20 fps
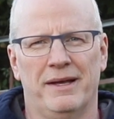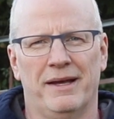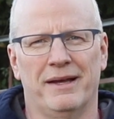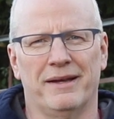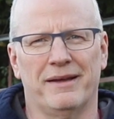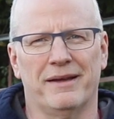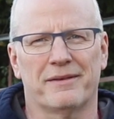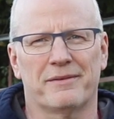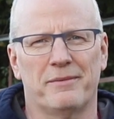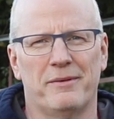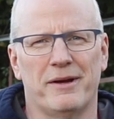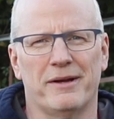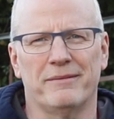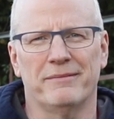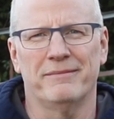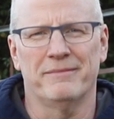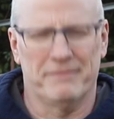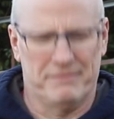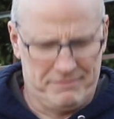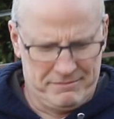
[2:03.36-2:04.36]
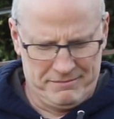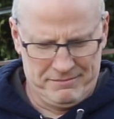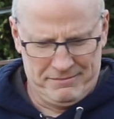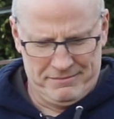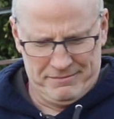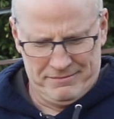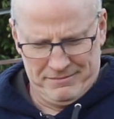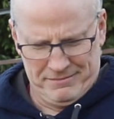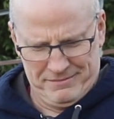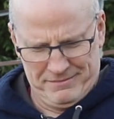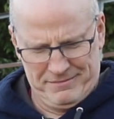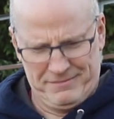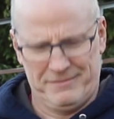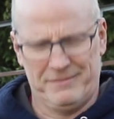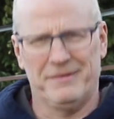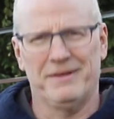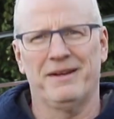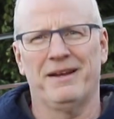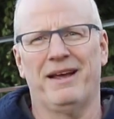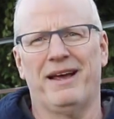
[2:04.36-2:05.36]
And guess what?
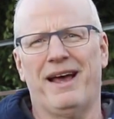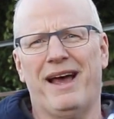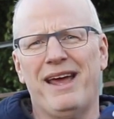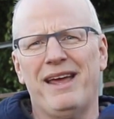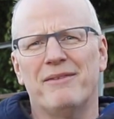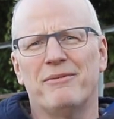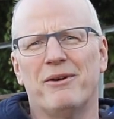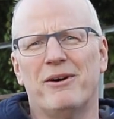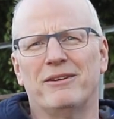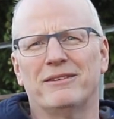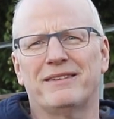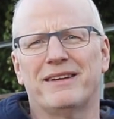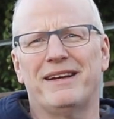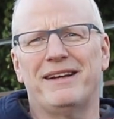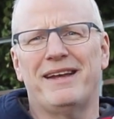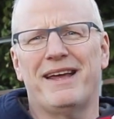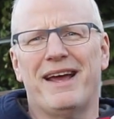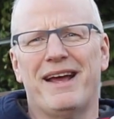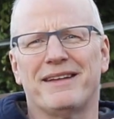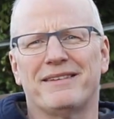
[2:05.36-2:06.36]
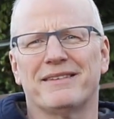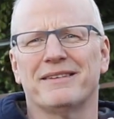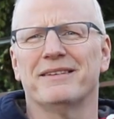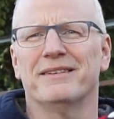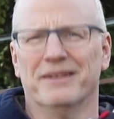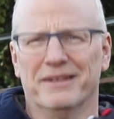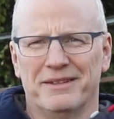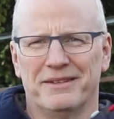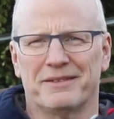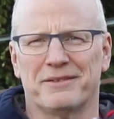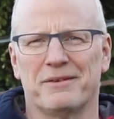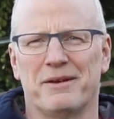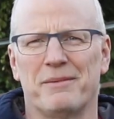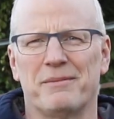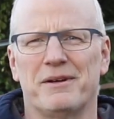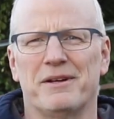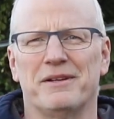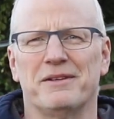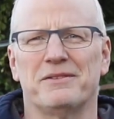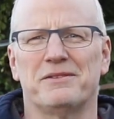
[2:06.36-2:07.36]
I have all 10 hats. So I'm
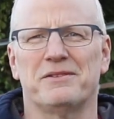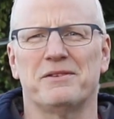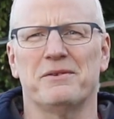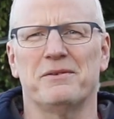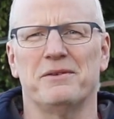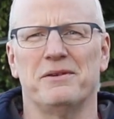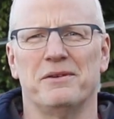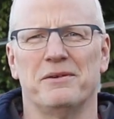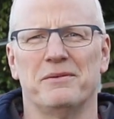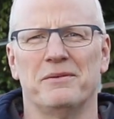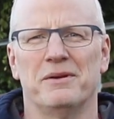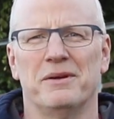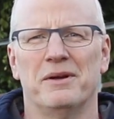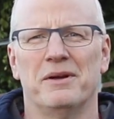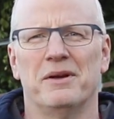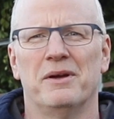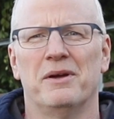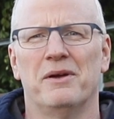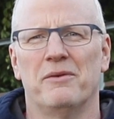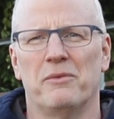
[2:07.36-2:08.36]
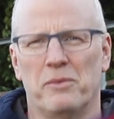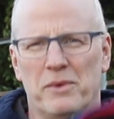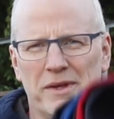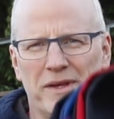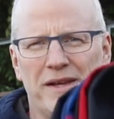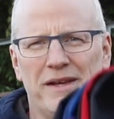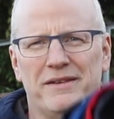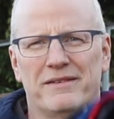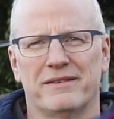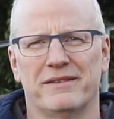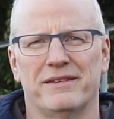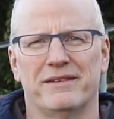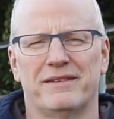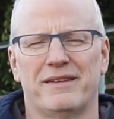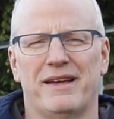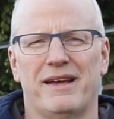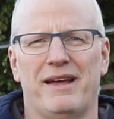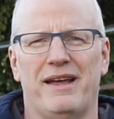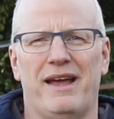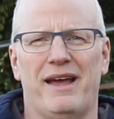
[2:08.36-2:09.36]
going to show you with each of
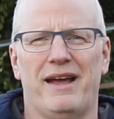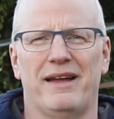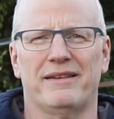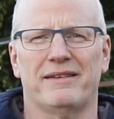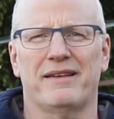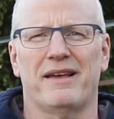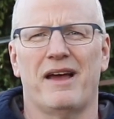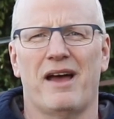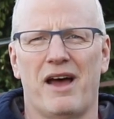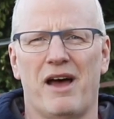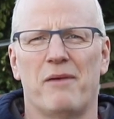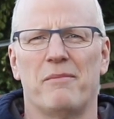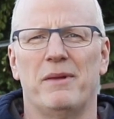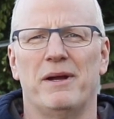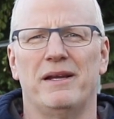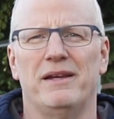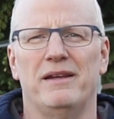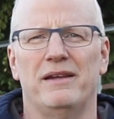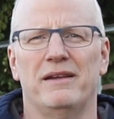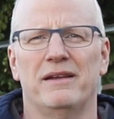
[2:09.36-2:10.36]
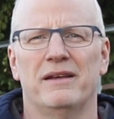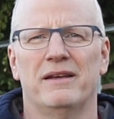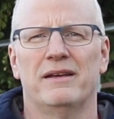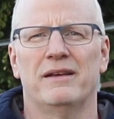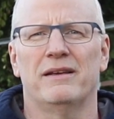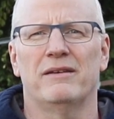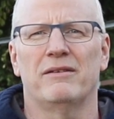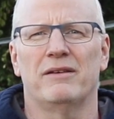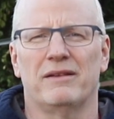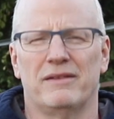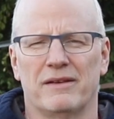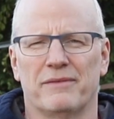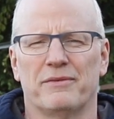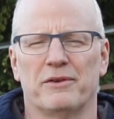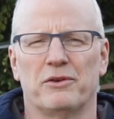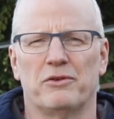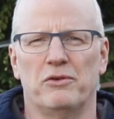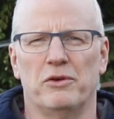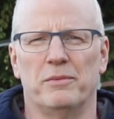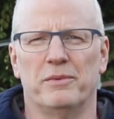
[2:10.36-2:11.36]
the hats how many
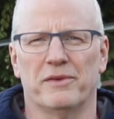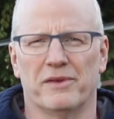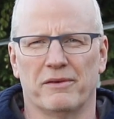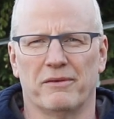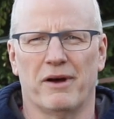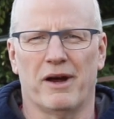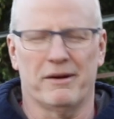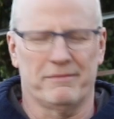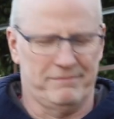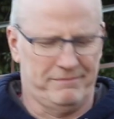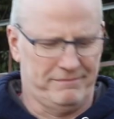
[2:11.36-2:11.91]
different groups there are.